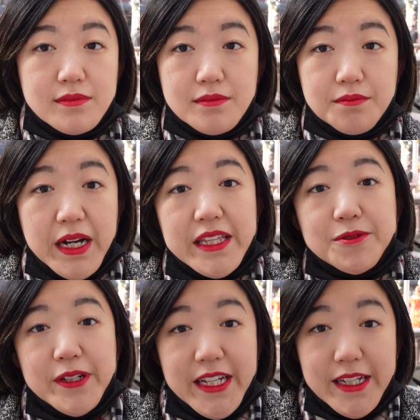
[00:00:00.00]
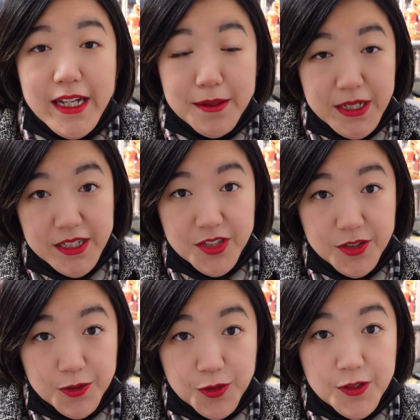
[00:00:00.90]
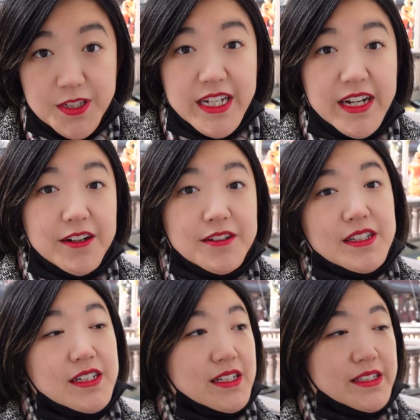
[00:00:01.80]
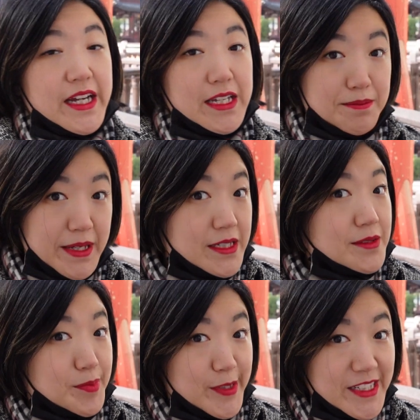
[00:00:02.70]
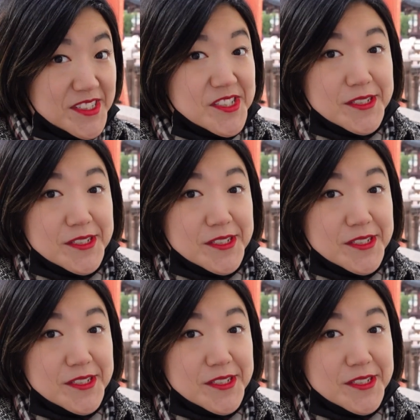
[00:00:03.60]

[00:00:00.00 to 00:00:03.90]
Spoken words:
By the way, I'm on Jiuqiu 9 Bend Bridge.